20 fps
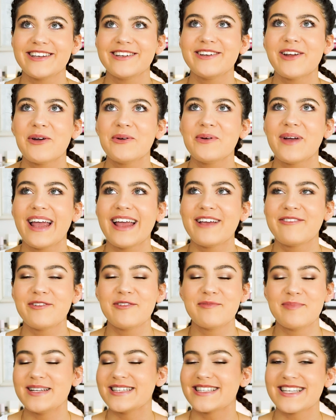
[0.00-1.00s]
You know, if
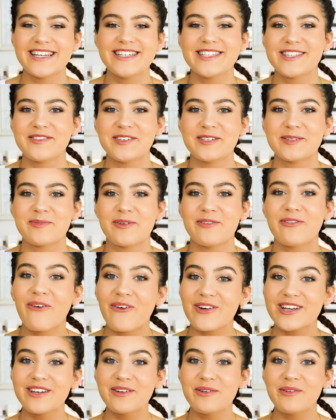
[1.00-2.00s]
you've been to interviews
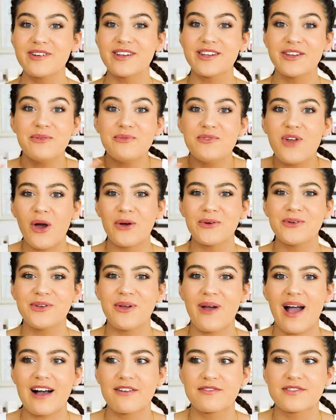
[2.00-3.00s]
before, you know
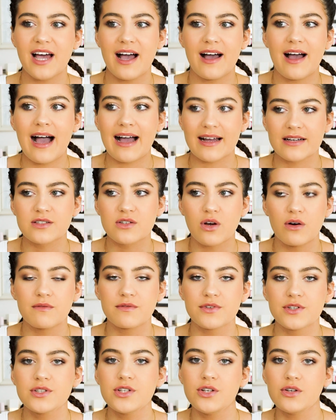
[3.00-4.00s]
you have to act
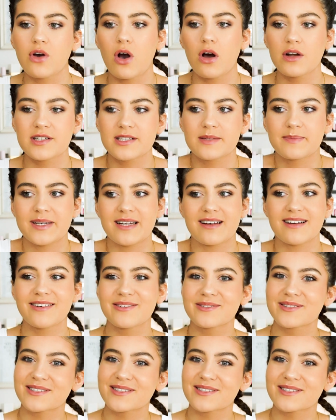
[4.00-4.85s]
confident. You can't just be like, oh